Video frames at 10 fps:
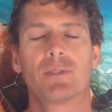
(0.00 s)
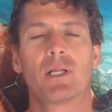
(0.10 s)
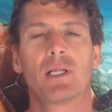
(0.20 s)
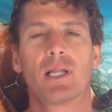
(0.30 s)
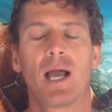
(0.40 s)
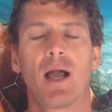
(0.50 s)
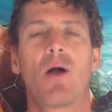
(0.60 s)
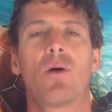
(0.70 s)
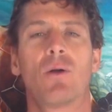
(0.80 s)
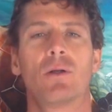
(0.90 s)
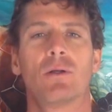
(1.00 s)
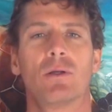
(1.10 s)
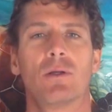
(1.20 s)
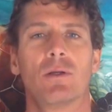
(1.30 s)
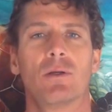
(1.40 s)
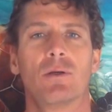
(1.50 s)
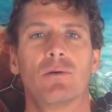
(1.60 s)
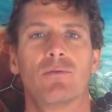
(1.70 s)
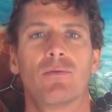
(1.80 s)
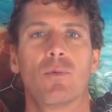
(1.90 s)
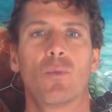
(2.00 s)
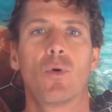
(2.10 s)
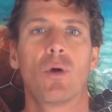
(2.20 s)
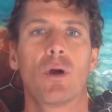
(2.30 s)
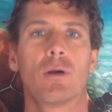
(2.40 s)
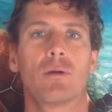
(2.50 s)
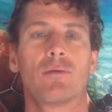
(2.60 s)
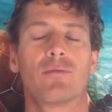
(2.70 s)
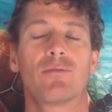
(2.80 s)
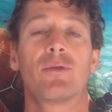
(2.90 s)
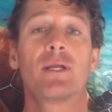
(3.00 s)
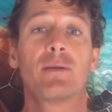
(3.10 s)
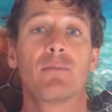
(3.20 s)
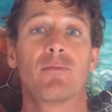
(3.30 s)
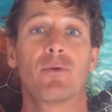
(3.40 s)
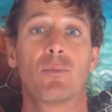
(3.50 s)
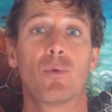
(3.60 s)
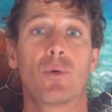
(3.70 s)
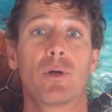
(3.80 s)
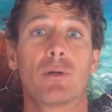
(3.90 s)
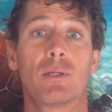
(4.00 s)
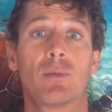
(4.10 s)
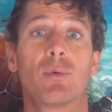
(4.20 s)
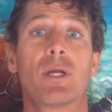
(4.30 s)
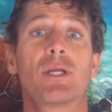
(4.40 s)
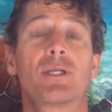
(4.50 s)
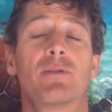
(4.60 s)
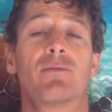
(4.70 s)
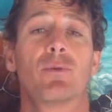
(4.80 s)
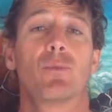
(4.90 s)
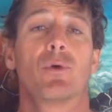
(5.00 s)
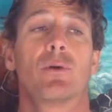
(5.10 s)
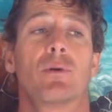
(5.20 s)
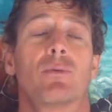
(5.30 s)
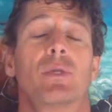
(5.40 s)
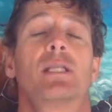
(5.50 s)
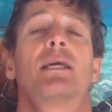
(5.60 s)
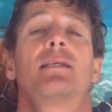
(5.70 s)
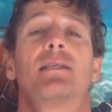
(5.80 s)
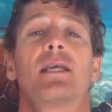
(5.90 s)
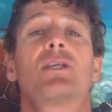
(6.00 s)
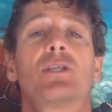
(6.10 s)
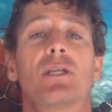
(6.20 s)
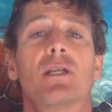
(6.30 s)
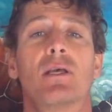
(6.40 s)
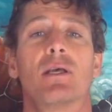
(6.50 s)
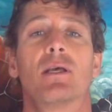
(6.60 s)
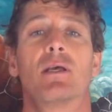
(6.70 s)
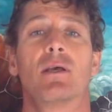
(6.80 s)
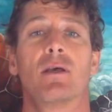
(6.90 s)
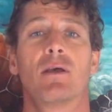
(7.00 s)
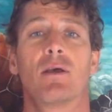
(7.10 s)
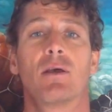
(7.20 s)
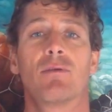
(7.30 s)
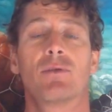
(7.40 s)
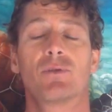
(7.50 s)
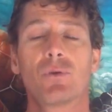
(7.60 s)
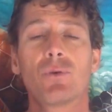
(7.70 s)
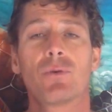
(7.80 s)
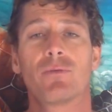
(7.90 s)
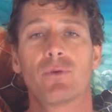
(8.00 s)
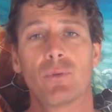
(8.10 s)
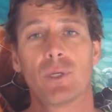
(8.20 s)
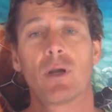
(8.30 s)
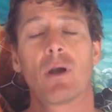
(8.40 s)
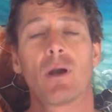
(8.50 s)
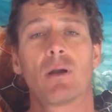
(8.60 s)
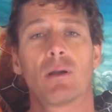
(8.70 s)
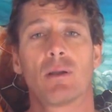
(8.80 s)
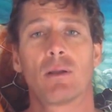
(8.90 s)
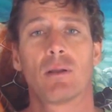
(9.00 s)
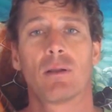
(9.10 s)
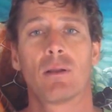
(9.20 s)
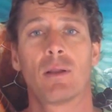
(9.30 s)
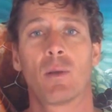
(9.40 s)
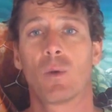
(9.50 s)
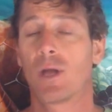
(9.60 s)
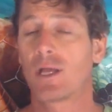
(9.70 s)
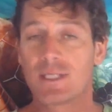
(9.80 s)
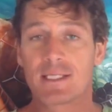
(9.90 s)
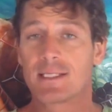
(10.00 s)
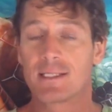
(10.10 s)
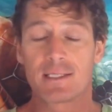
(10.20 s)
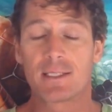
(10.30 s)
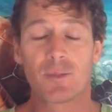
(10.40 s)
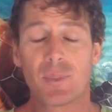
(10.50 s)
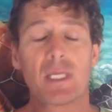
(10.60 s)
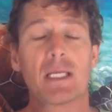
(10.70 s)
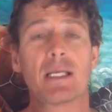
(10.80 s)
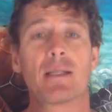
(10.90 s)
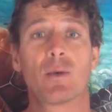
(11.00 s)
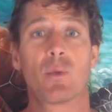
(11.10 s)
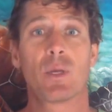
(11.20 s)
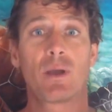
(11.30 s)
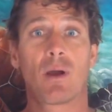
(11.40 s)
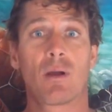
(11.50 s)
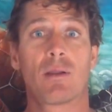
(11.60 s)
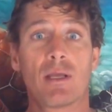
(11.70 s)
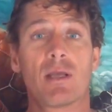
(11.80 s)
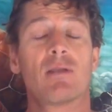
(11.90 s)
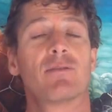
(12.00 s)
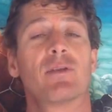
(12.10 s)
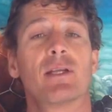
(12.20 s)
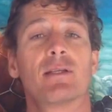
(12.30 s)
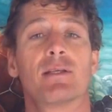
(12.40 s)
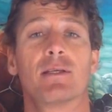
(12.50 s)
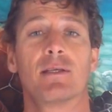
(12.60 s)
to allow for more freedom, for more liberation, for more realization of the truth of who we are. That we're not just this little me, that we are the infinite